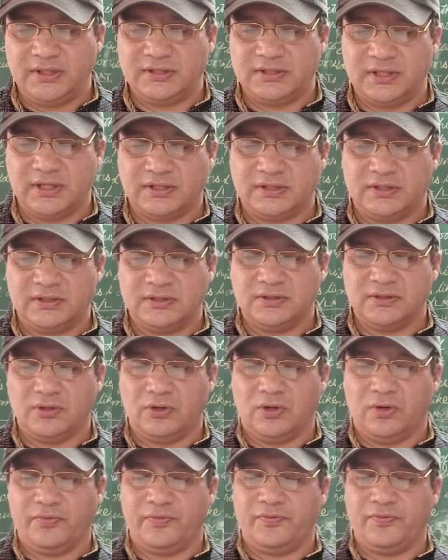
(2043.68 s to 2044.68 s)
beats us
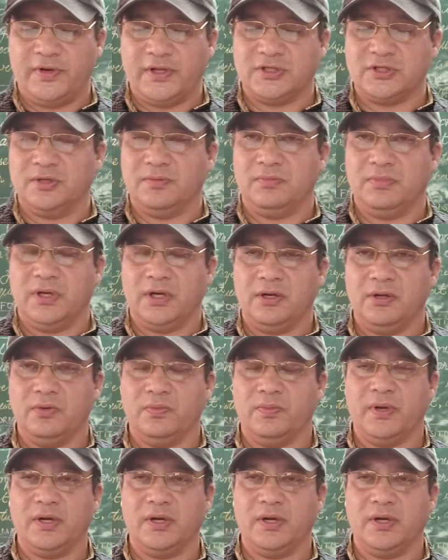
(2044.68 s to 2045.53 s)
of flesh and blood.